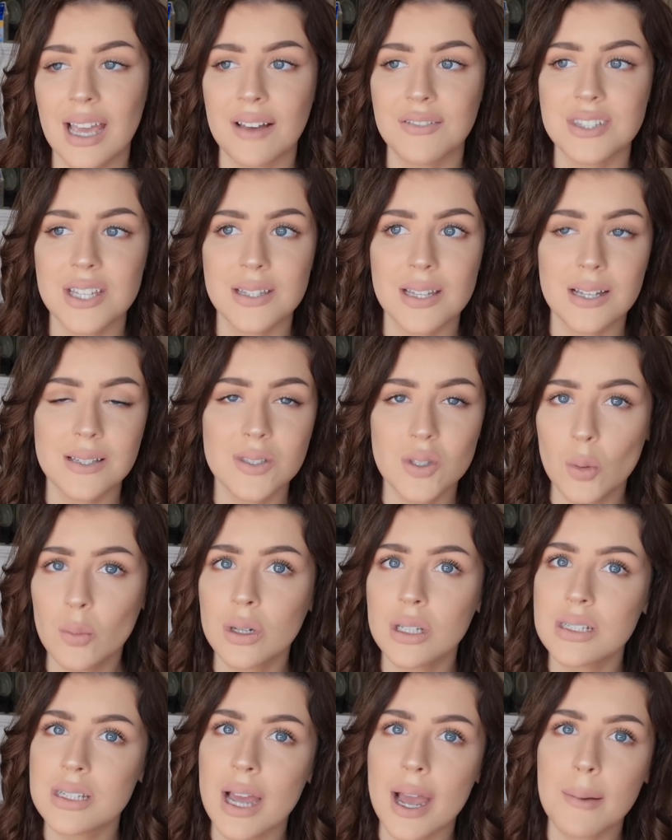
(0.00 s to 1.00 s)
I've said that so
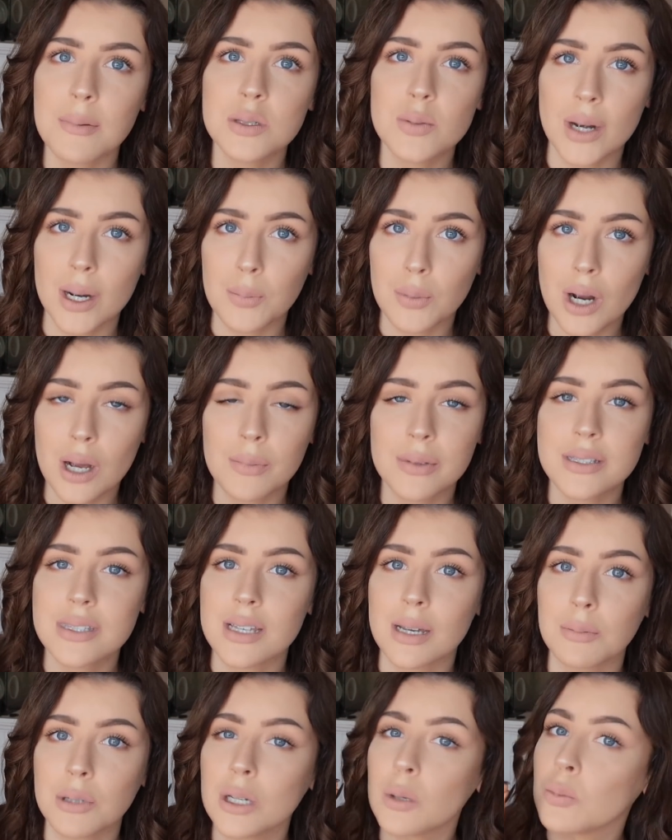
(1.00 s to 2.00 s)
many times, but I promise
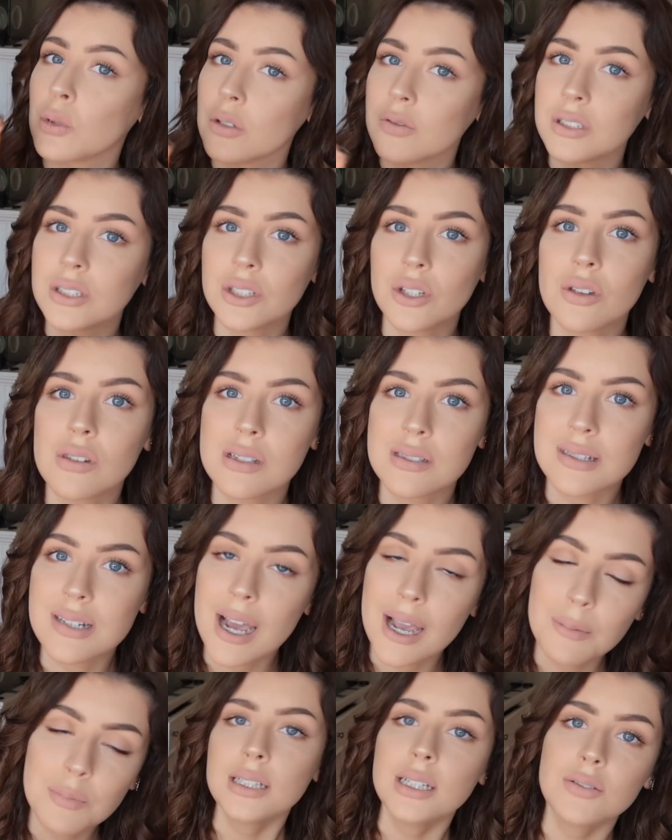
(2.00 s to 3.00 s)
I'm going to prove it to you this
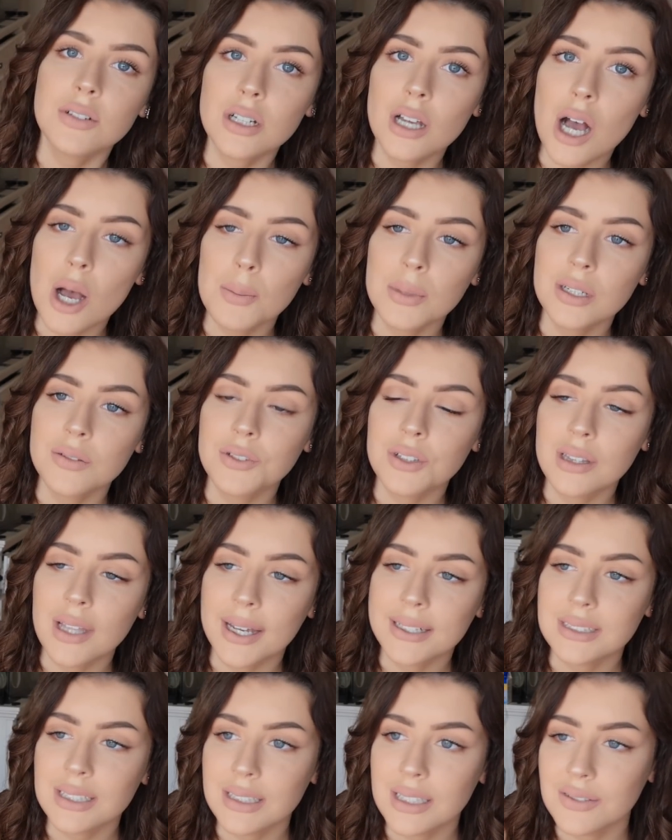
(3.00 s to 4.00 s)
time. Leave a comment if you'd
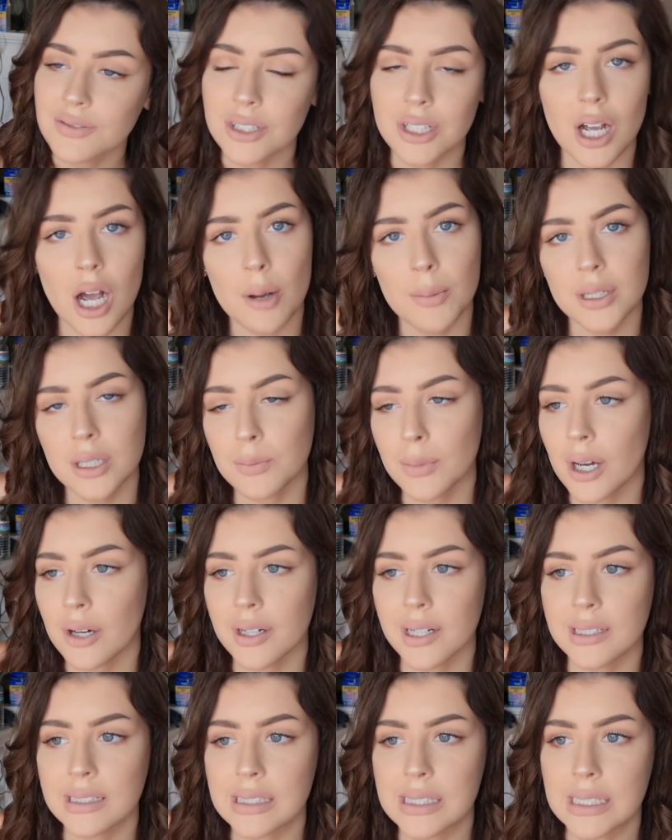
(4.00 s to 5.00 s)
like to leave a comment
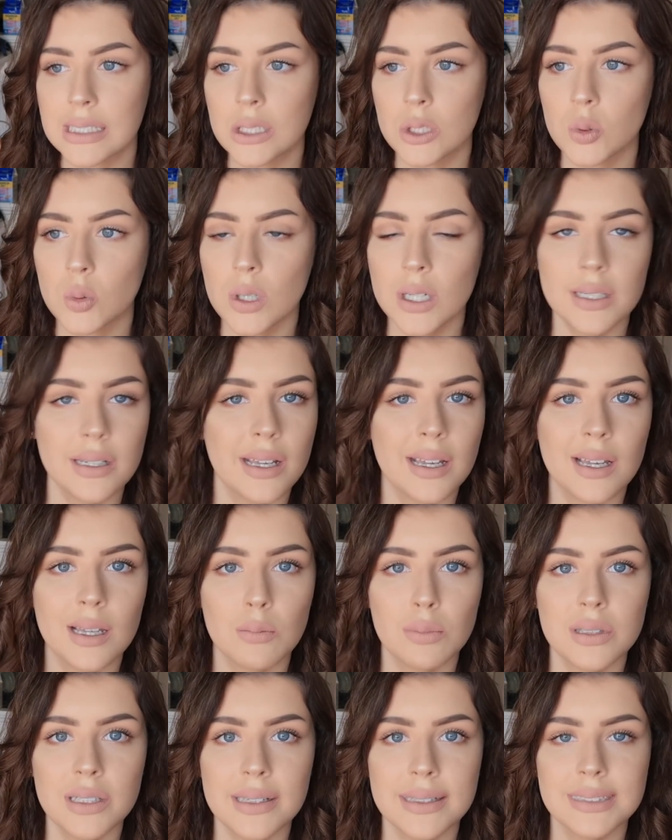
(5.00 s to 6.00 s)
about anything you want,
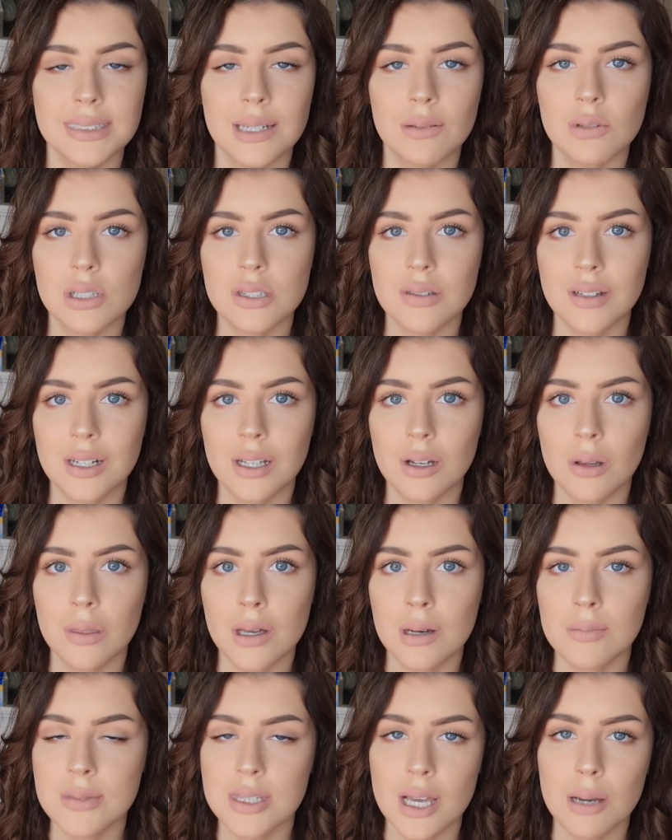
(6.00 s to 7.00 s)
and please give this video a
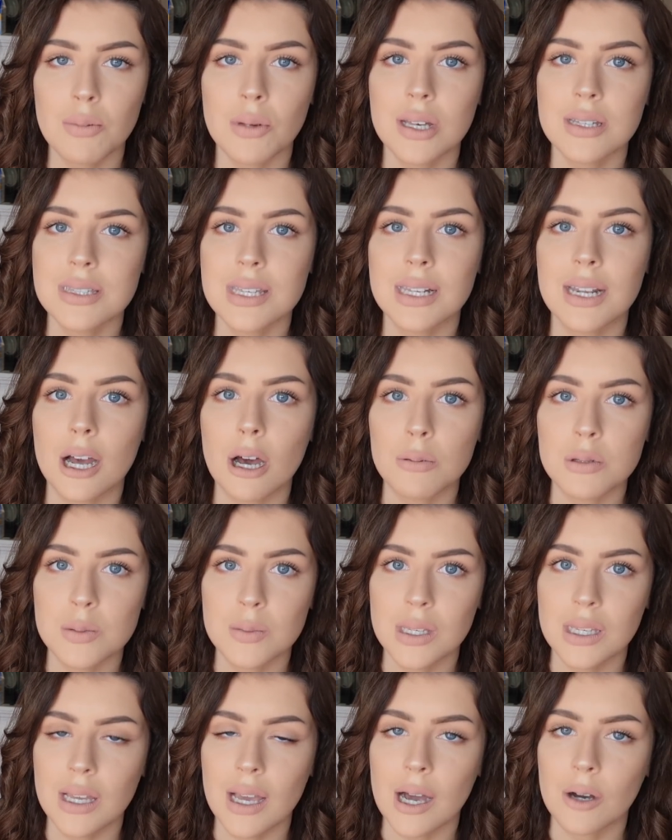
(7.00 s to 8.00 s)
thumbs up because it helps
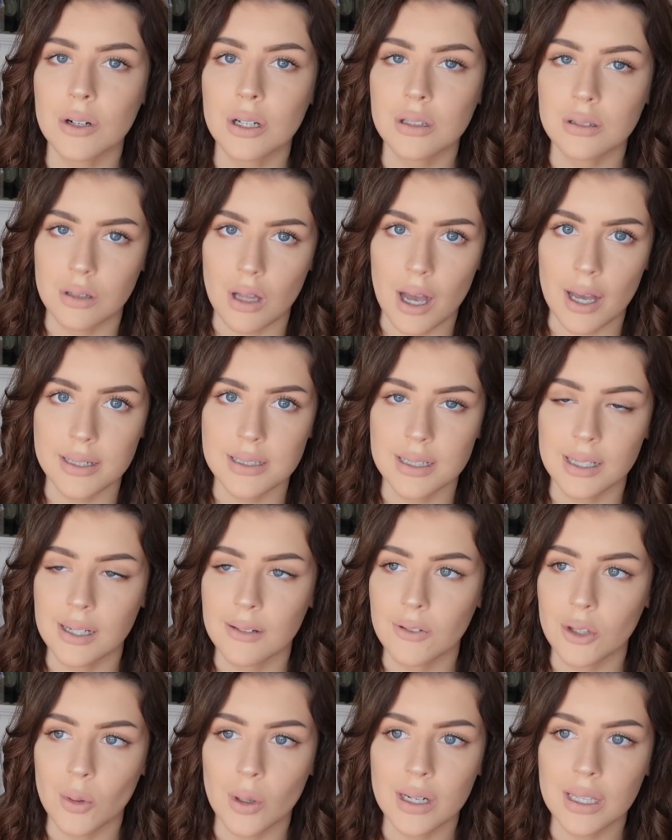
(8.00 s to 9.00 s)
me out a lot. And
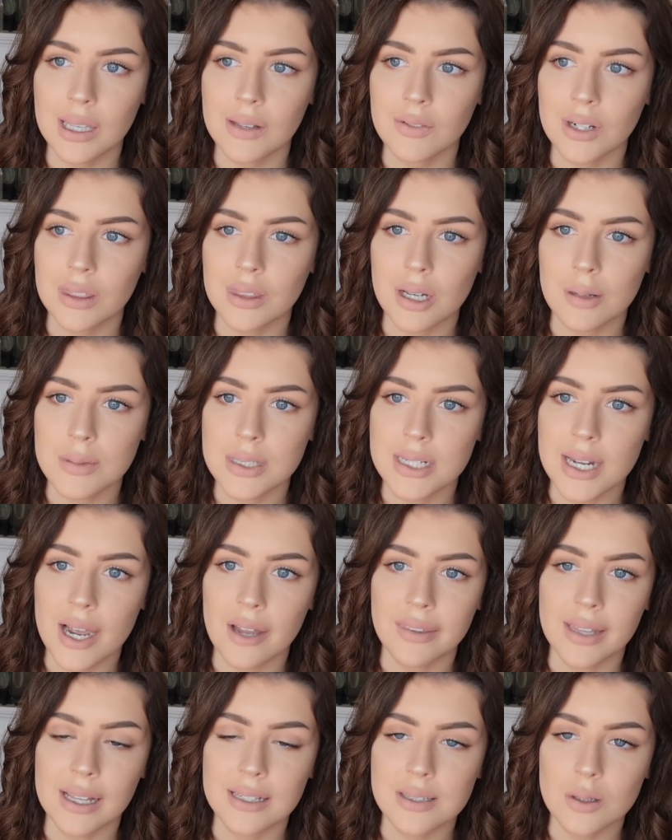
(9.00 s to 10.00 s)
if you want to give it a thumbs
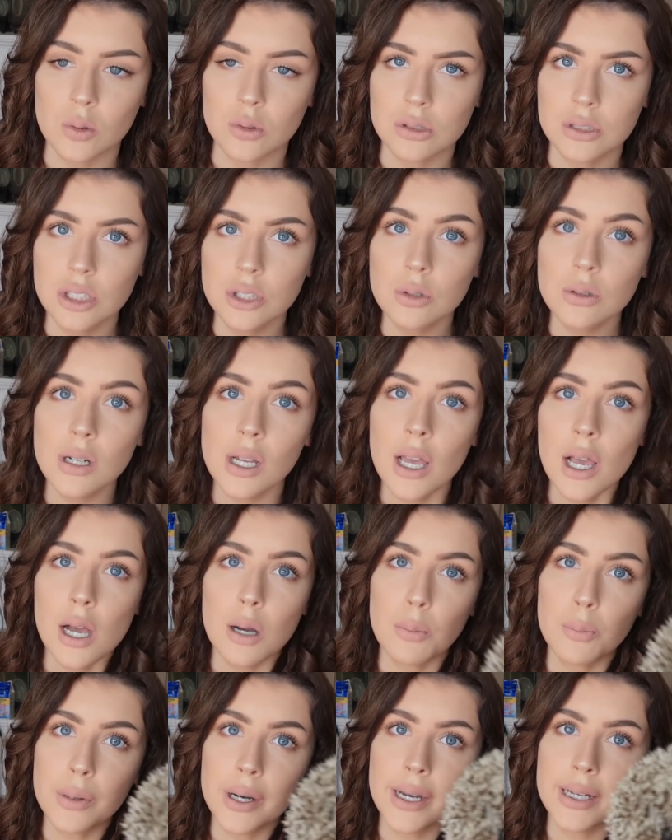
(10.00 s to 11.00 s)
down, that's cool too,
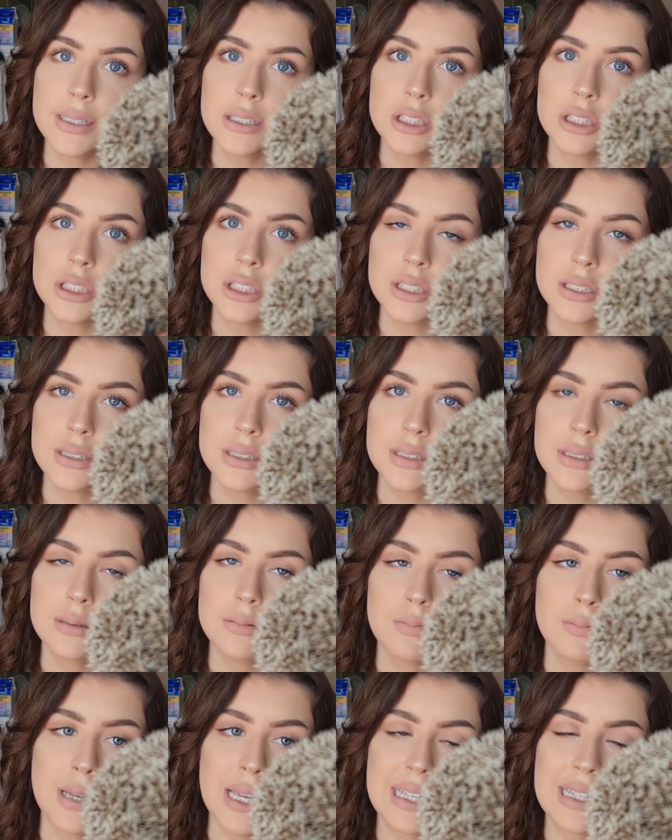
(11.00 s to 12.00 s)
but you're just
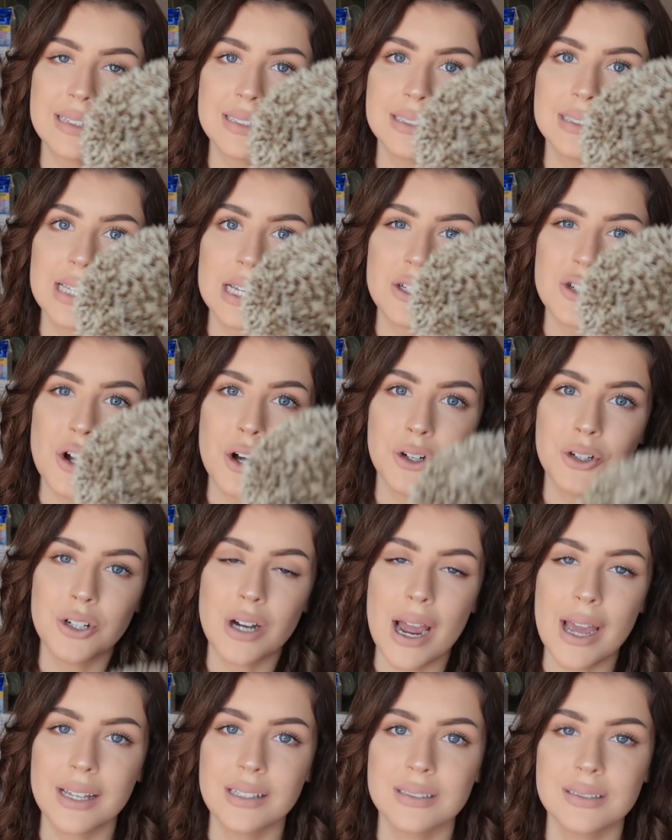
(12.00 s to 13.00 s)
making this hedgehog
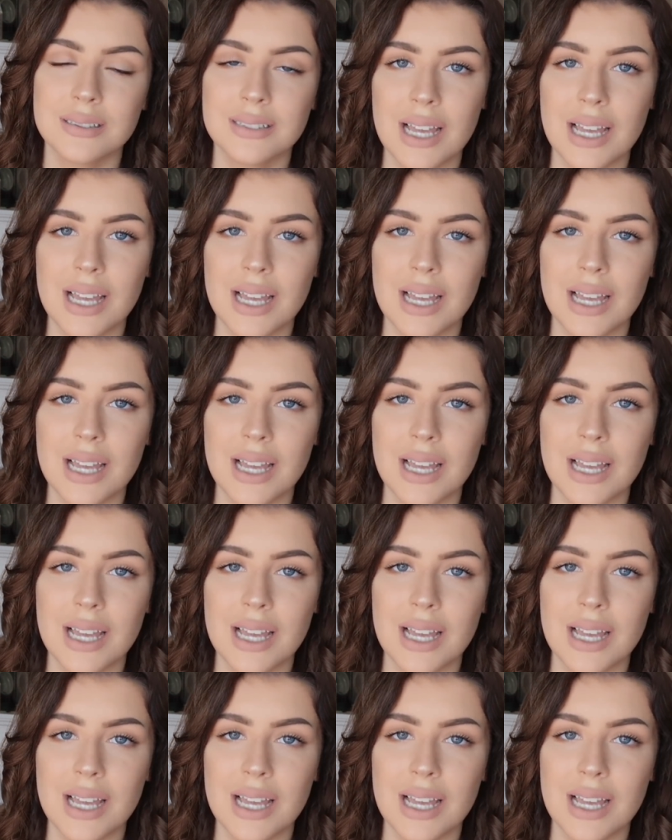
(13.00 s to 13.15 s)
cry.